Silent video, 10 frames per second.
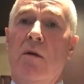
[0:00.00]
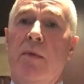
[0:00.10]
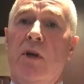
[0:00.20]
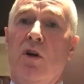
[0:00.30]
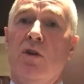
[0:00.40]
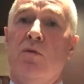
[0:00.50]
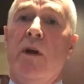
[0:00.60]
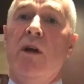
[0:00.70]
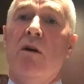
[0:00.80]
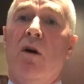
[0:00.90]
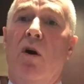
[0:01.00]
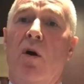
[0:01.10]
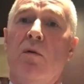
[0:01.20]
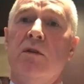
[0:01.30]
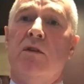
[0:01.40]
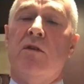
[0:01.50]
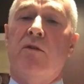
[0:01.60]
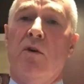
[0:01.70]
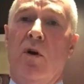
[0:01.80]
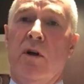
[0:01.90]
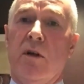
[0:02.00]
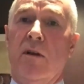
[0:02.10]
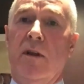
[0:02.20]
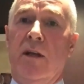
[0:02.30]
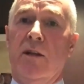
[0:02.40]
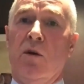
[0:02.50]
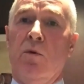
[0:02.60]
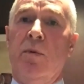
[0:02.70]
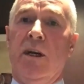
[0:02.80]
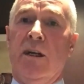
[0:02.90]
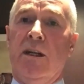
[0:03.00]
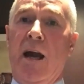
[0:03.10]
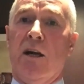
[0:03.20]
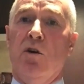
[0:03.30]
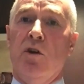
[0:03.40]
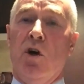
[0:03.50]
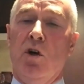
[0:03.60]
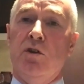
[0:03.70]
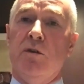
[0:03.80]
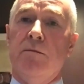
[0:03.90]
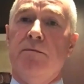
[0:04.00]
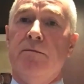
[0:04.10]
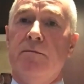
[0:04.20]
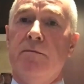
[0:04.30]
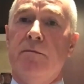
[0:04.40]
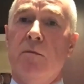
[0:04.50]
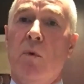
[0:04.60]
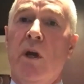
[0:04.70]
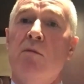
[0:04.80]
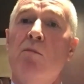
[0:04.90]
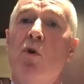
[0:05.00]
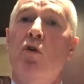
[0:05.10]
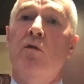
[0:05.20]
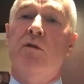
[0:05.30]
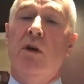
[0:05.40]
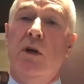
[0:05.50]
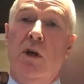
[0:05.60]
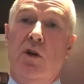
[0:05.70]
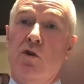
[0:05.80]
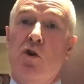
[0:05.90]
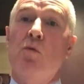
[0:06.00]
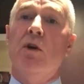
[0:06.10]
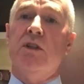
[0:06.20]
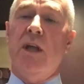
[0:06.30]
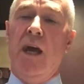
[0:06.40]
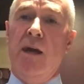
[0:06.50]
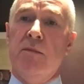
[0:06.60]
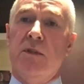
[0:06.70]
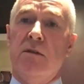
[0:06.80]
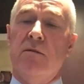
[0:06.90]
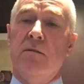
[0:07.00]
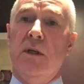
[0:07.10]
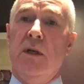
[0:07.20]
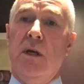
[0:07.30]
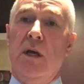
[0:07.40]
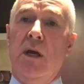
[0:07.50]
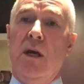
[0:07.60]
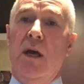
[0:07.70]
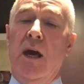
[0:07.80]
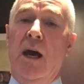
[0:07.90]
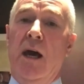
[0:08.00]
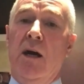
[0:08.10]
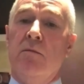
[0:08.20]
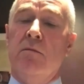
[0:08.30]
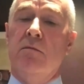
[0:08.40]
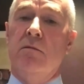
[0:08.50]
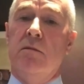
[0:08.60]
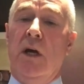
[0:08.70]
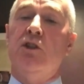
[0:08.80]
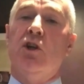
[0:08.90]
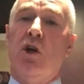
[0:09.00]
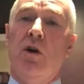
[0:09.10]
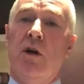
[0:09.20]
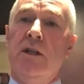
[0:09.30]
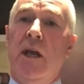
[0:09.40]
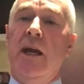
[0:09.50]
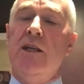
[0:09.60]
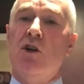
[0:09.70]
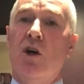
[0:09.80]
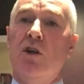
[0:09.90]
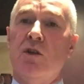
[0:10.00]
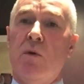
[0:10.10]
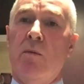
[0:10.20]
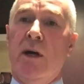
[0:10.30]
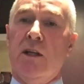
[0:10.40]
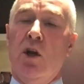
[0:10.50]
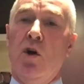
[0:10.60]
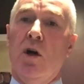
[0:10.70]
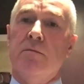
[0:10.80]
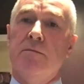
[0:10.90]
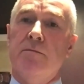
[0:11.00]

because we always thought that there would be an attack on the house. We had moved numerous times and securing each house as we went along.